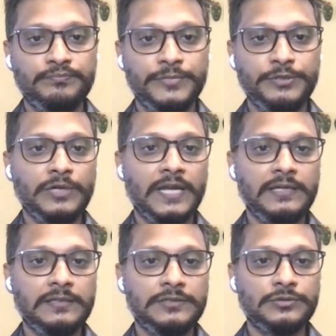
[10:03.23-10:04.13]
We would
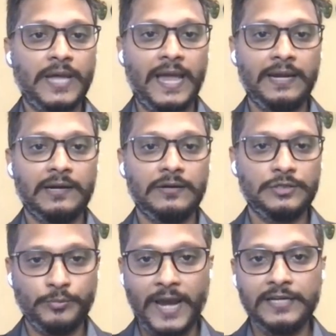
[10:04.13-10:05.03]
like to add
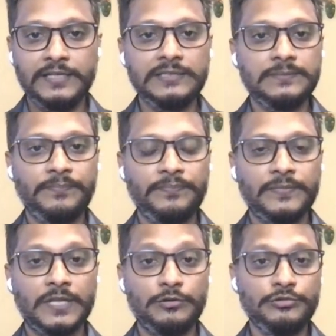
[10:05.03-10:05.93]
to validate
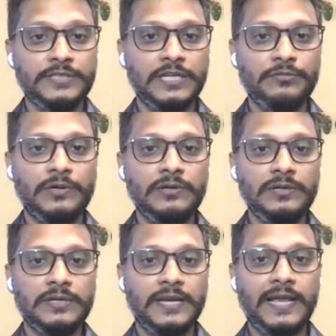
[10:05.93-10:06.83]
how to deliver
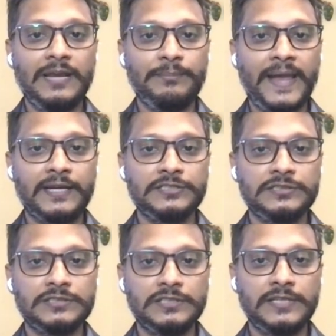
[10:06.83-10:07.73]
AI
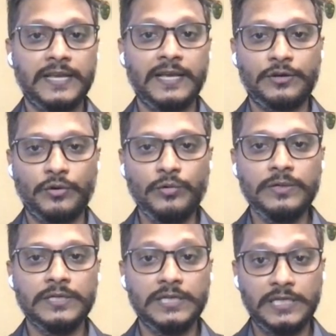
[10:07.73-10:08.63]
packages in AI
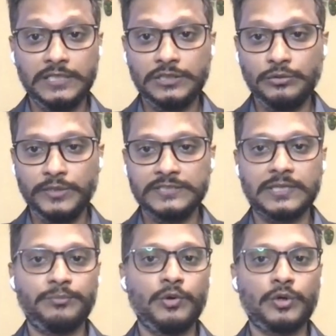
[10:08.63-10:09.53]
Core, including
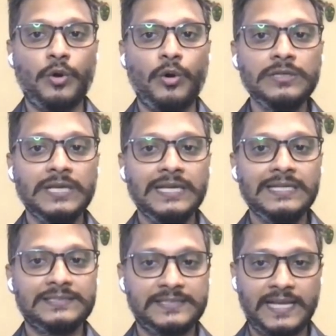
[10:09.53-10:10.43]
support on
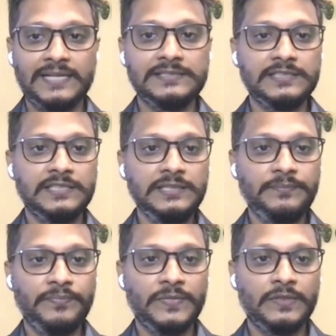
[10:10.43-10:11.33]
CI/CD.
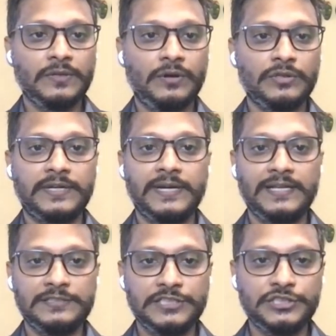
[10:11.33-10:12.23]
On the
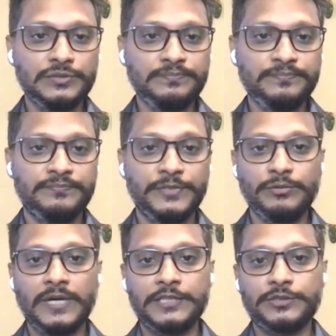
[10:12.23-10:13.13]
realization, we
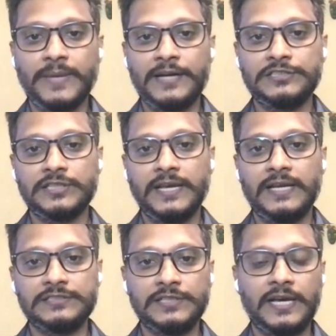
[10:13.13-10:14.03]
would like to manage
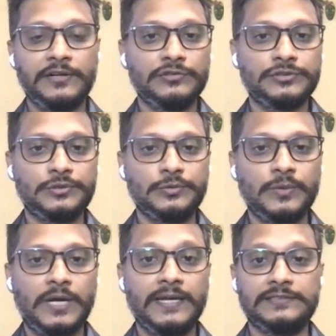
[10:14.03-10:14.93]
AI scenarios through
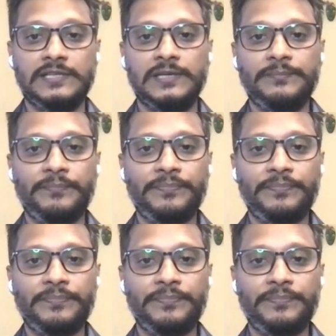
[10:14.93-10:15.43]
ISLM.